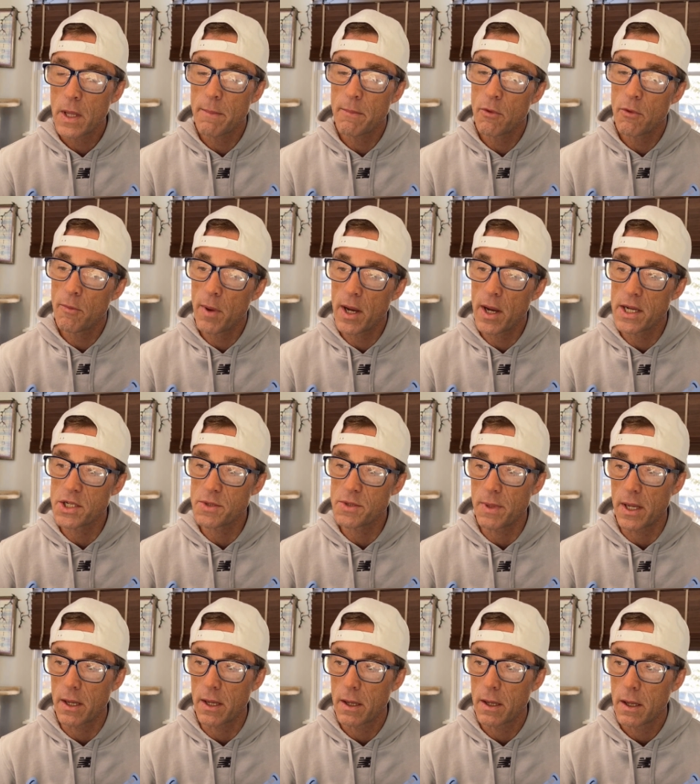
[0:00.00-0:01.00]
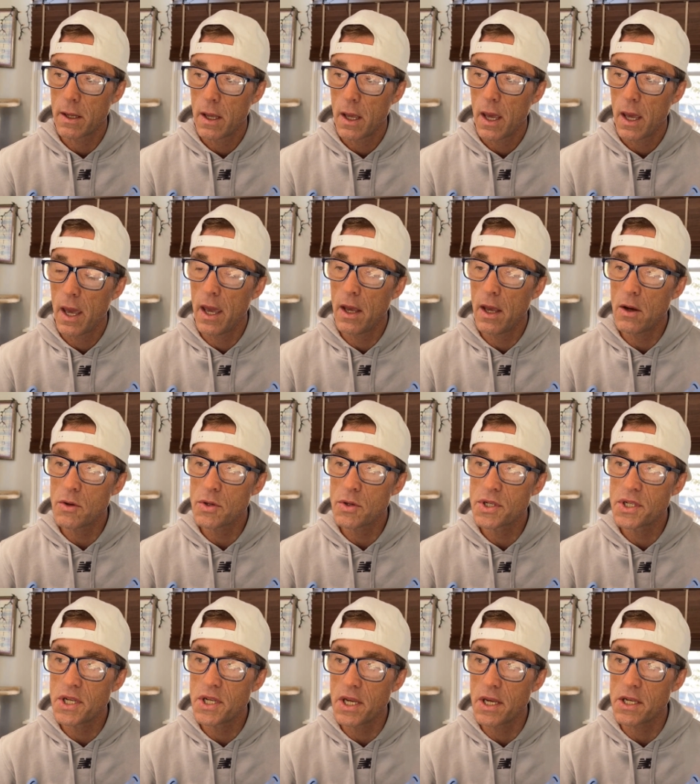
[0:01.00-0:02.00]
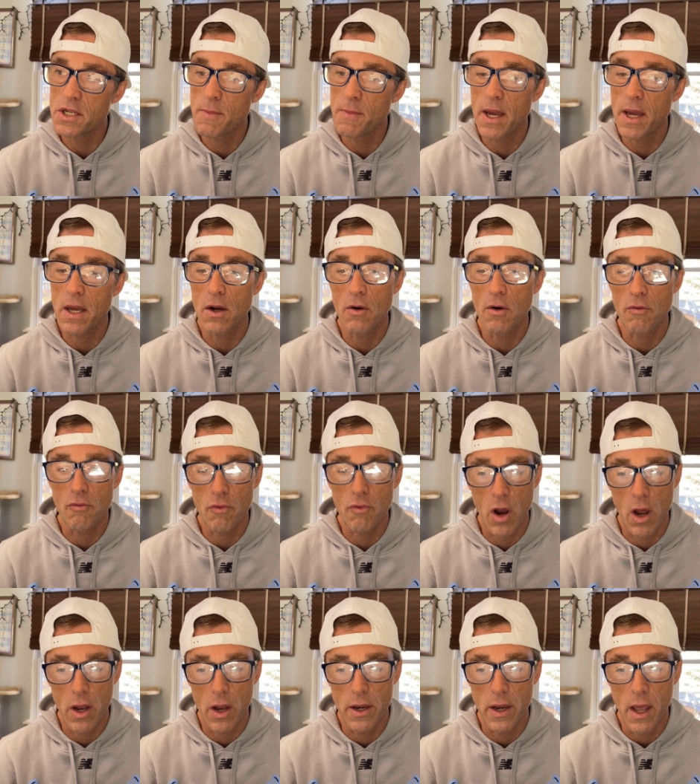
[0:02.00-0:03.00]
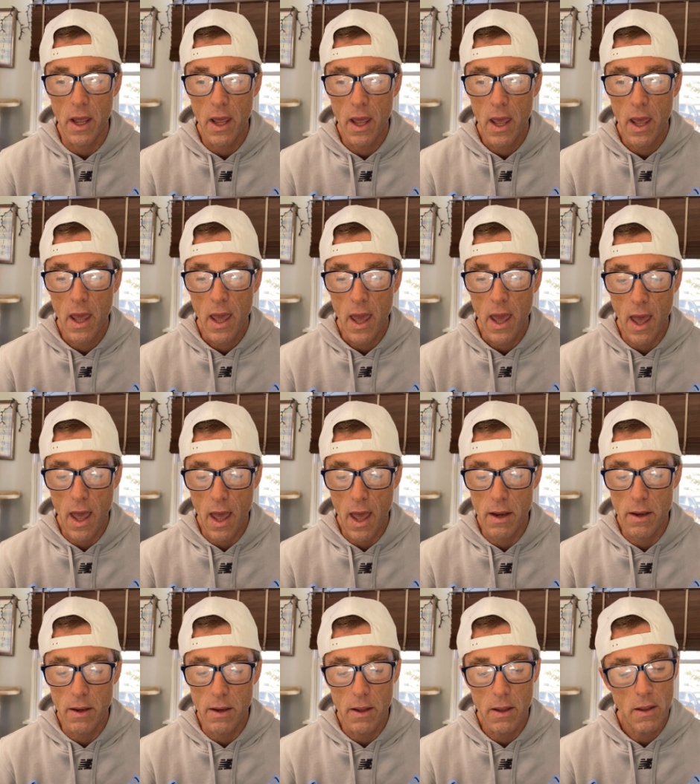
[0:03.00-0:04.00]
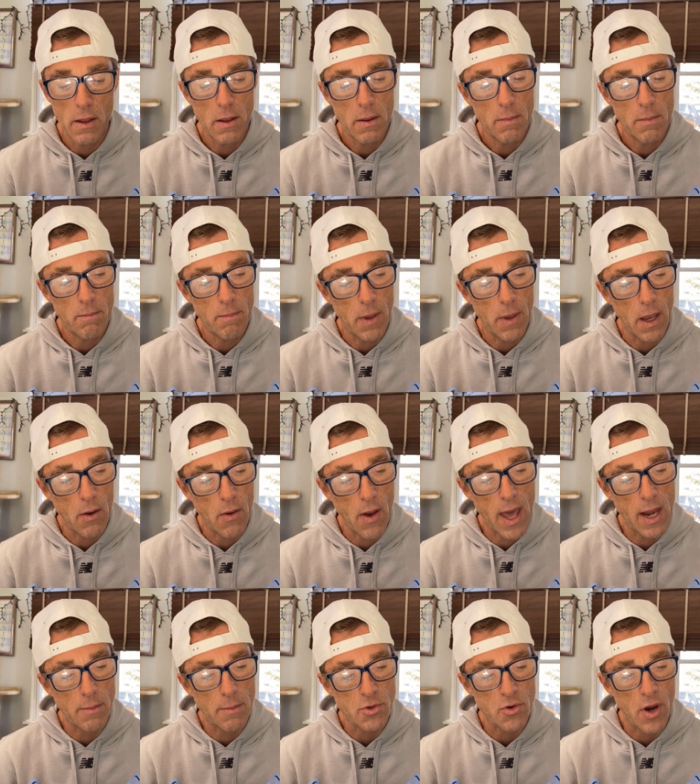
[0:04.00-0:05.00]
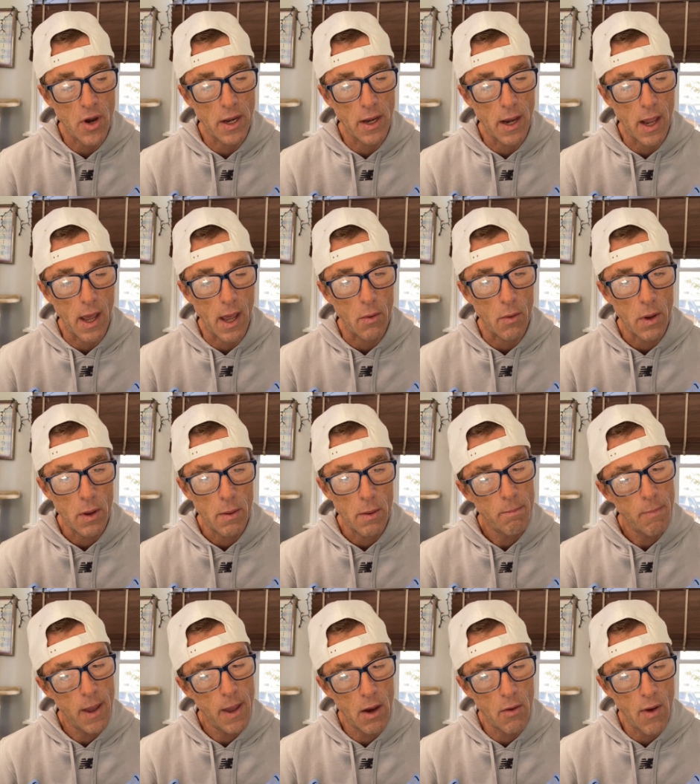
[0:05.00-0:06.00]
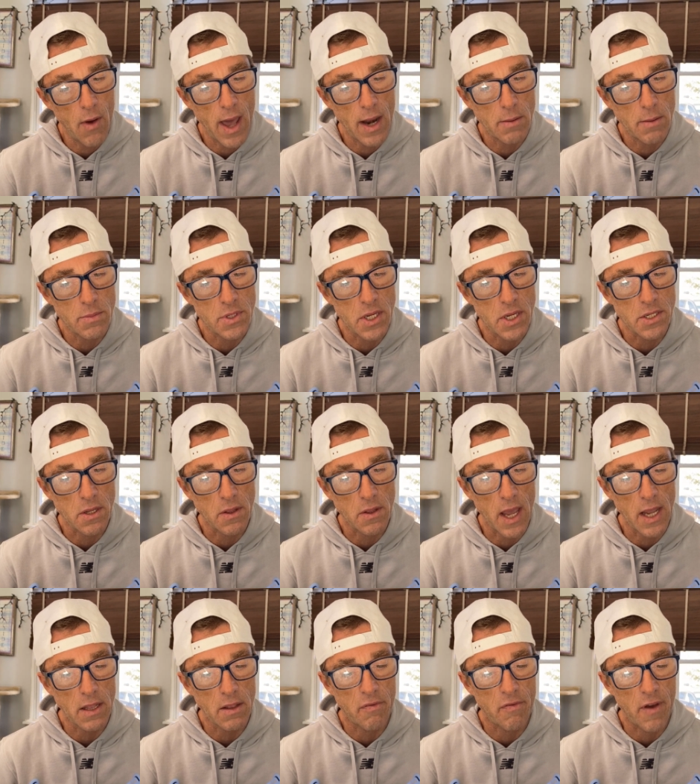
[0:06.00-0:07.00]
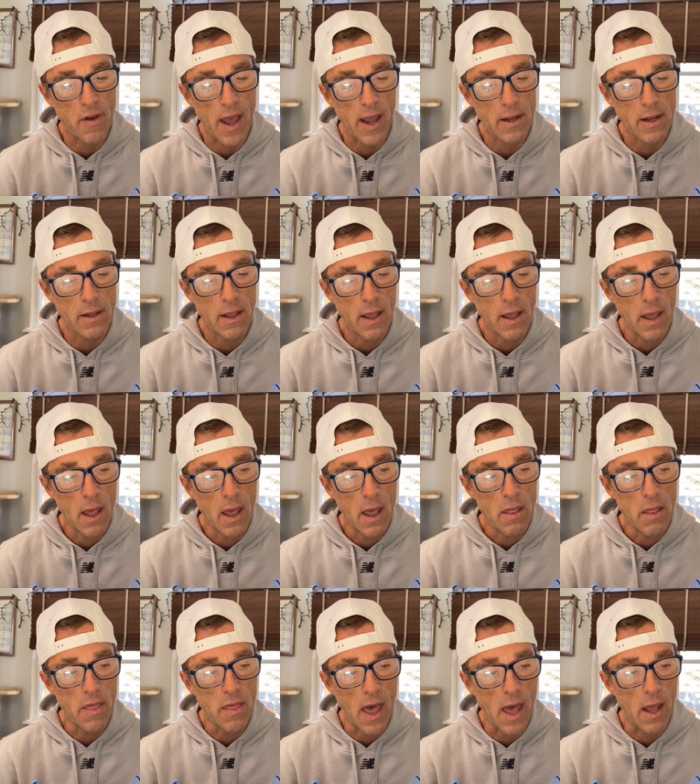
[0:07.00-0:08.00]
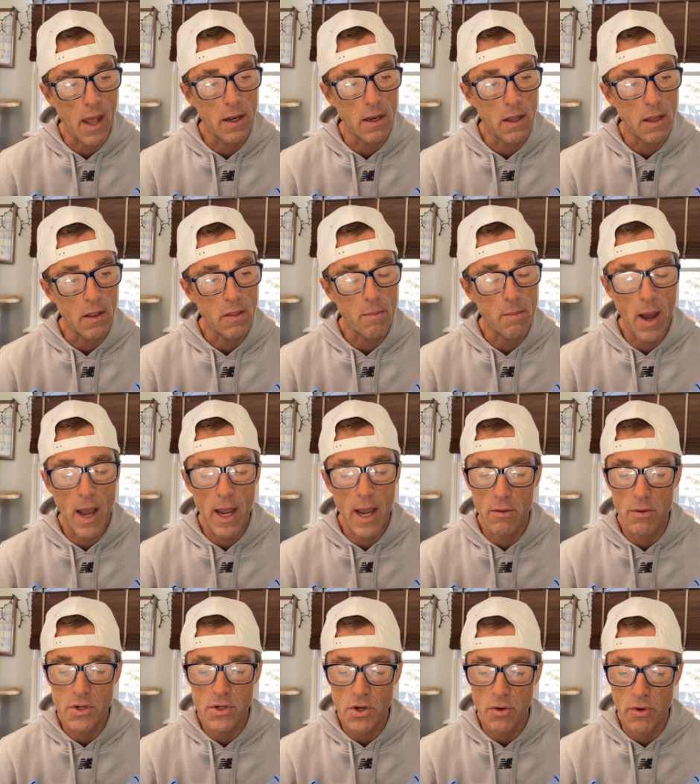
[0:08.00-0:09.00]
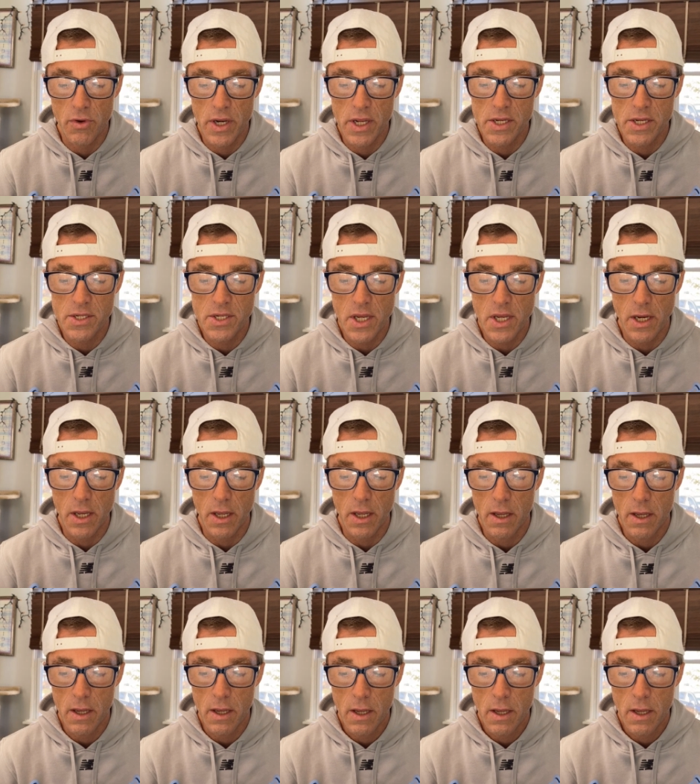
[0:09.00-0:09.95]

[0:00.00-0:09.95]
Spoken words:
reminds me, AOC is making a run at Mayor Adams right now. Mayor Adams doesn't like the fact that the migrants are in his city.